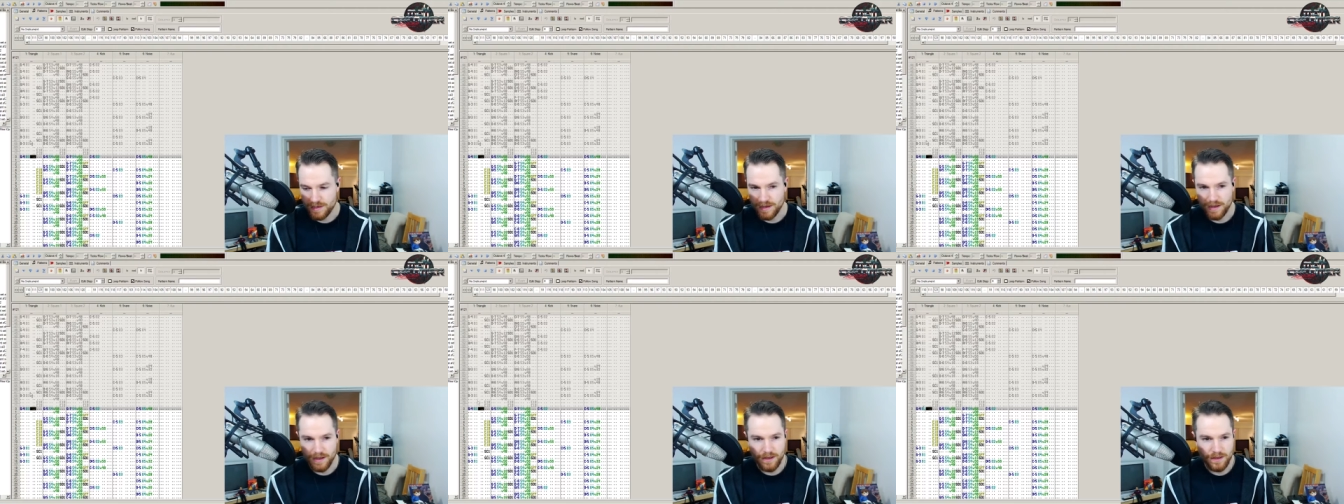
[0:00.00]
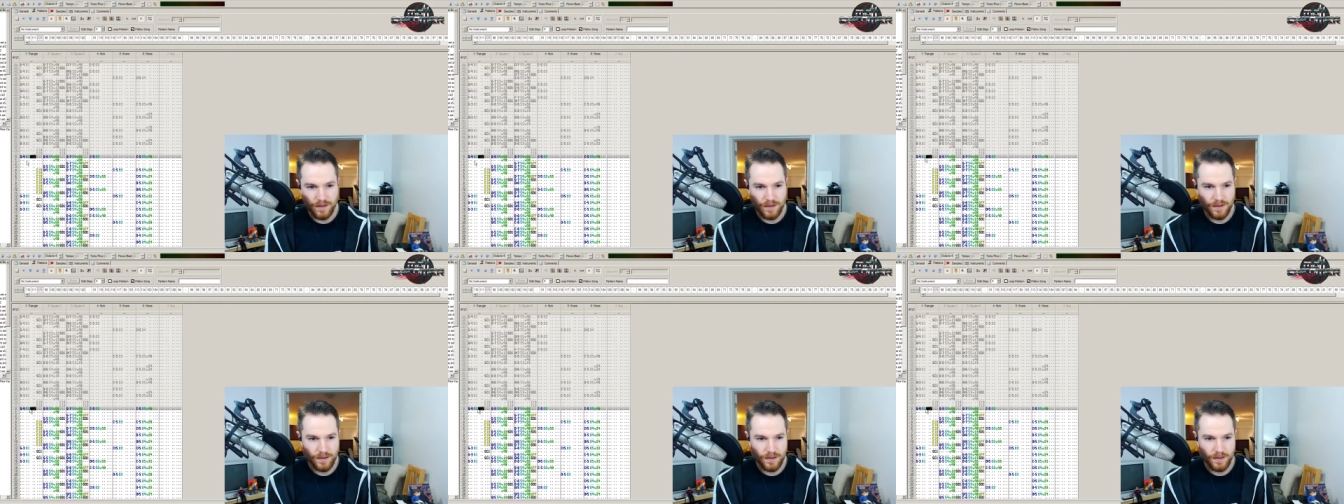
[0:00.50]
uh,
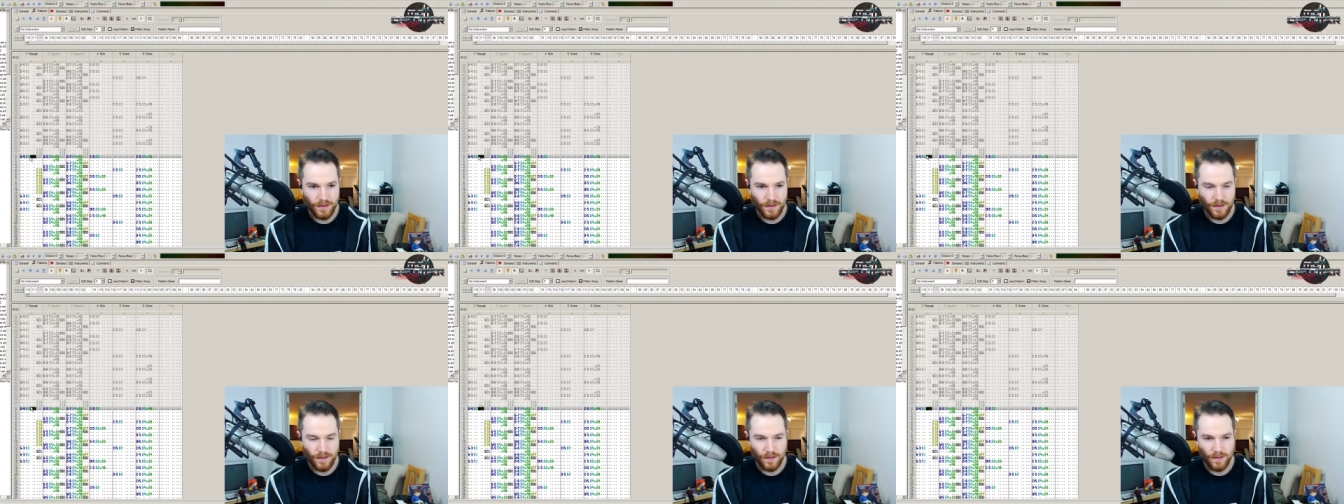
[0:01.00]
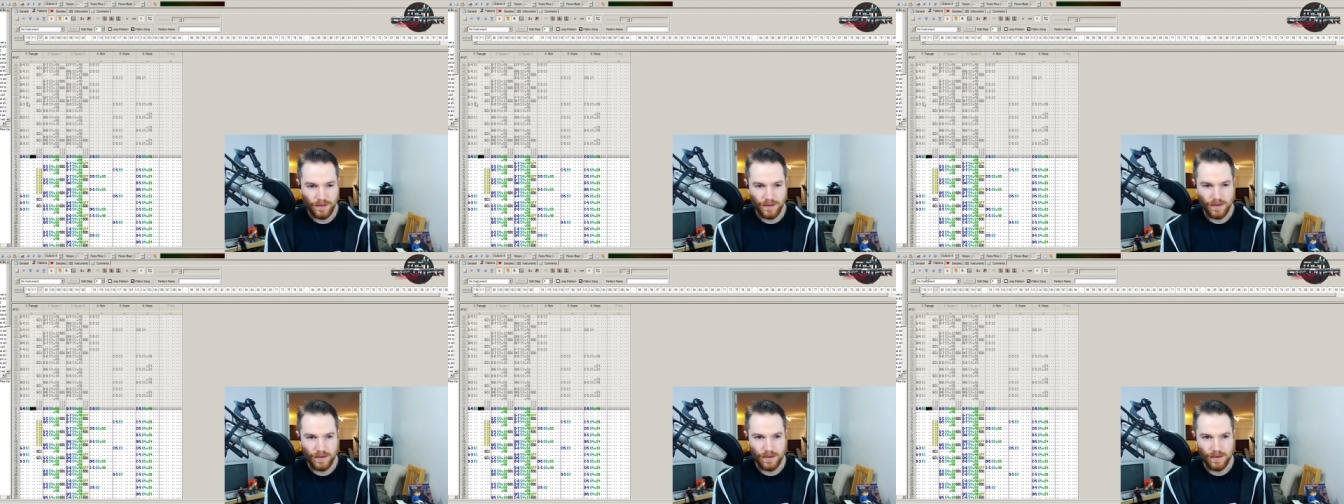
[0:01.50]

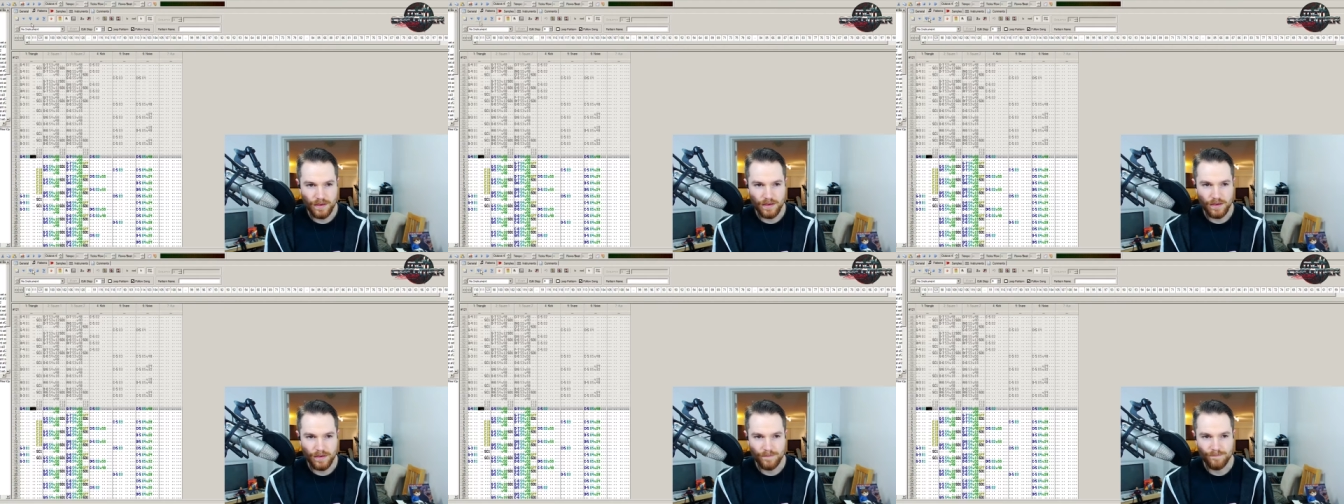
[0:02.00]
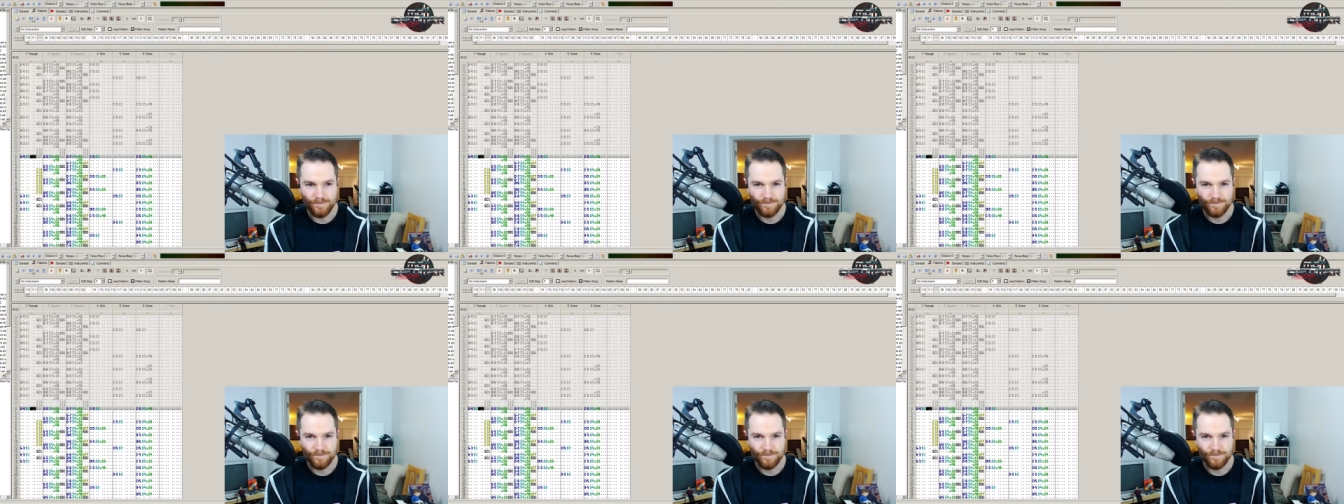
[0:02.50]
the